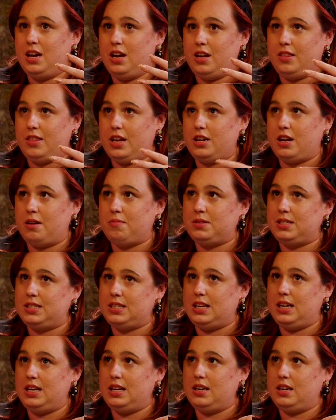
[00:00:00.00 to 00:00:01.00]
they don't
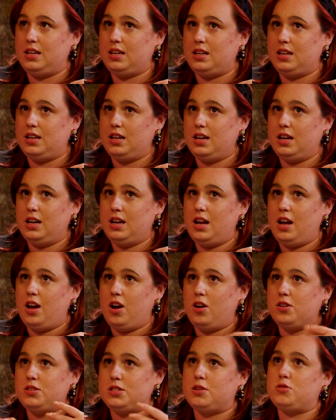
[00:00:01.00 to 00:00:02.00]
see
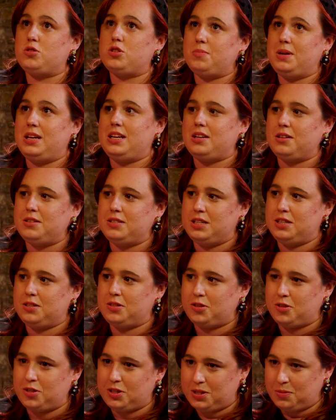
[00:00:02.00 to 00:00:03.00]
on social media you see
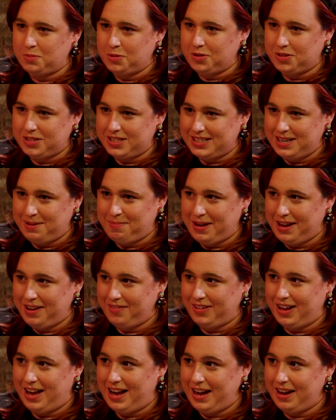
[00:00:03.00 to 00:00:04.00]
such a small snippet of
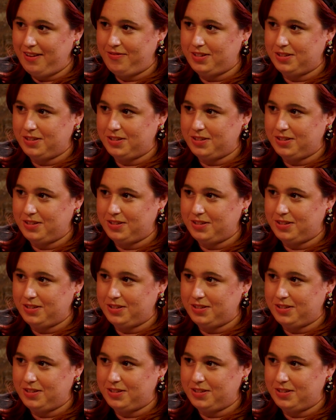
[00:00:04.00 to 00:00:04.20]
life.